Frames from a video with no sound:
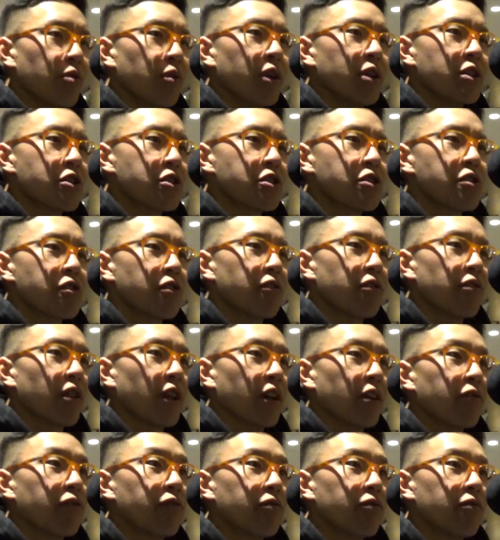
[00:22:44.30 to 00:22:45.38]
which like
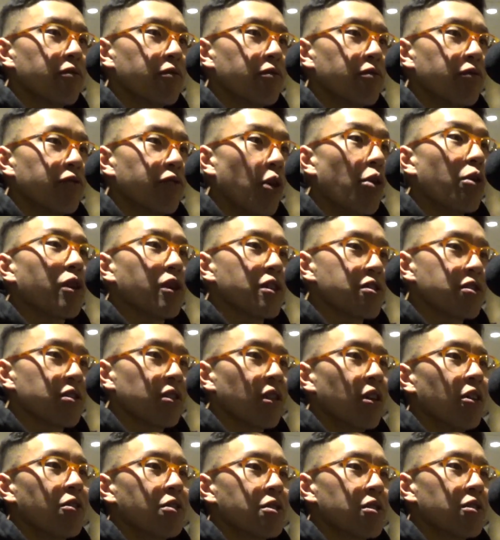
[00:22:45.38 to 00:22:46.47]
focus to
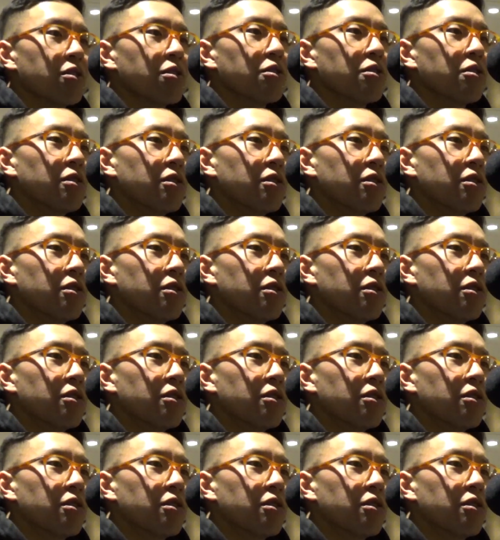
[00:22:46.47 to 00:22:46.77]
go to?